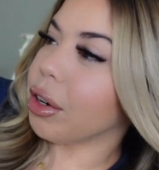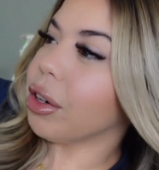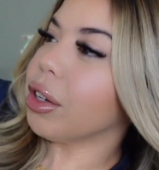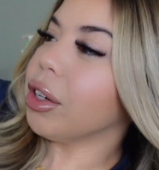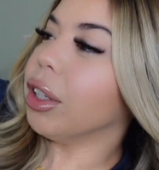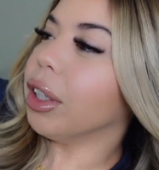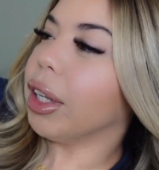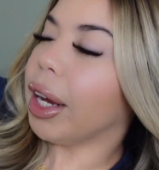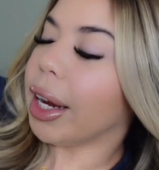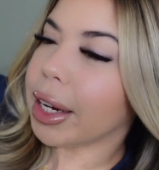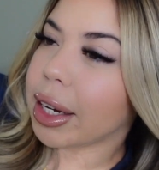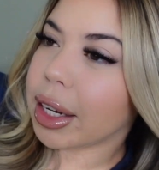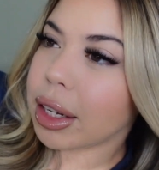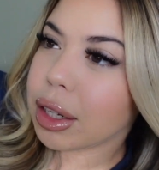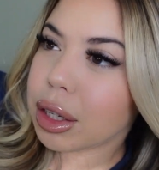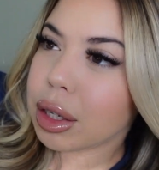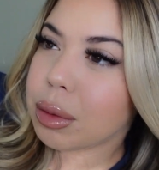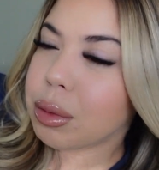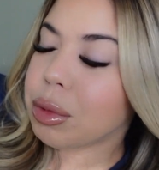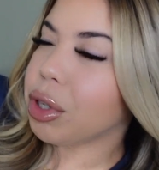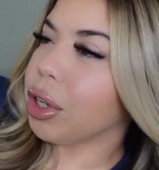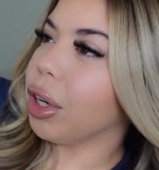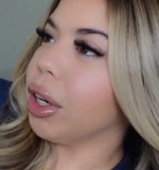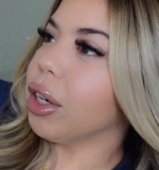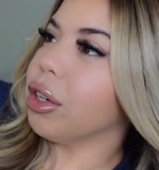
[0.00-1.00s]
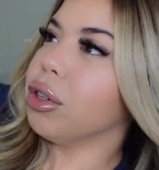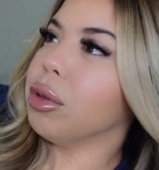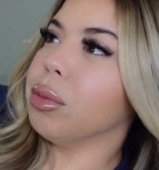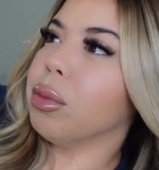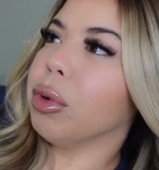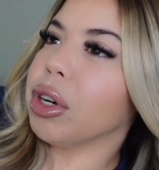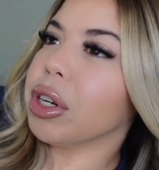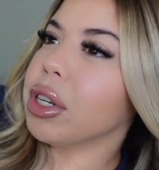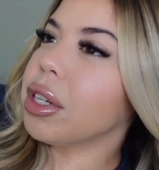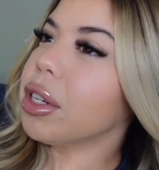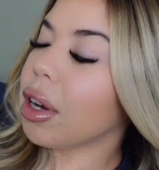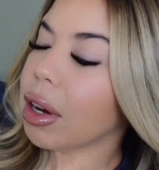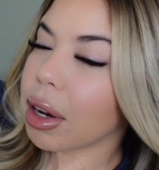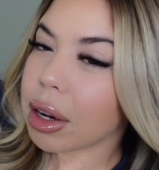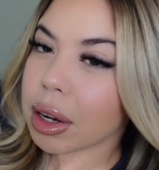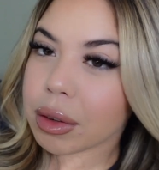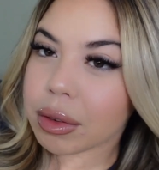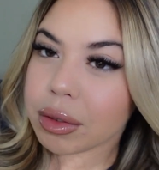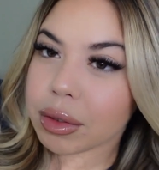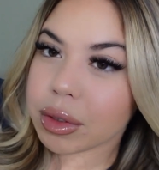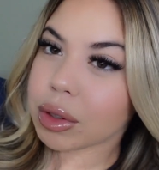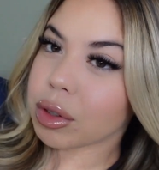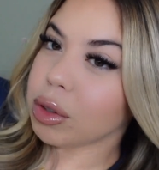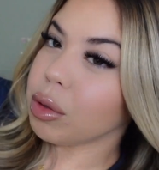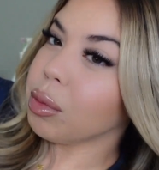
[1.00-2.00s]
Are you liking them? Should I do more
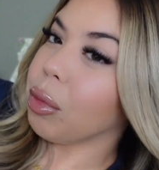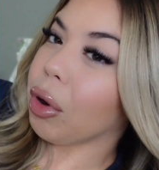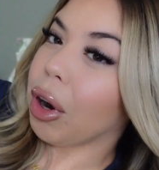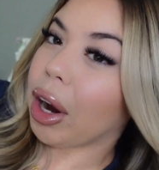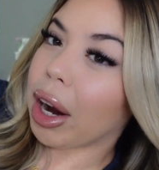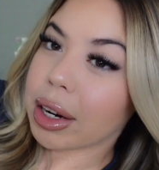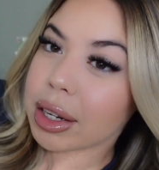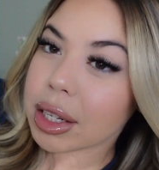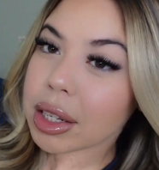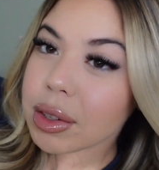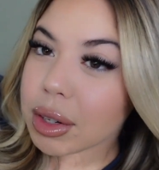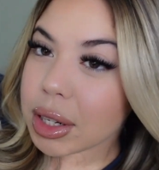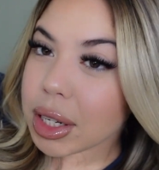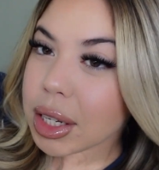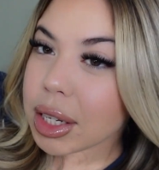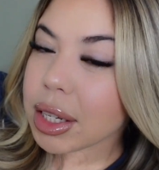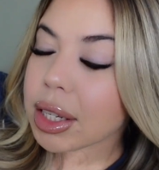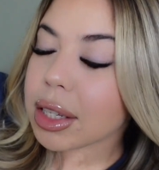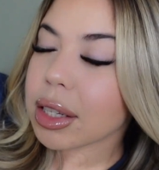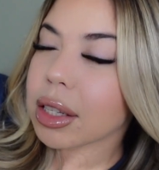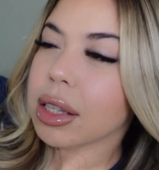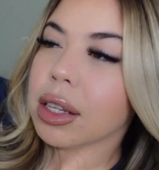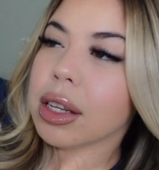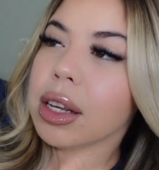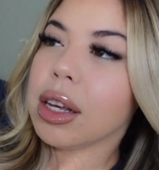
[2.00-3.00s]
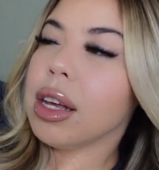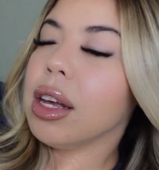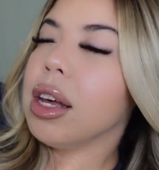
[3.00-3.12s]
stuff, do more activities?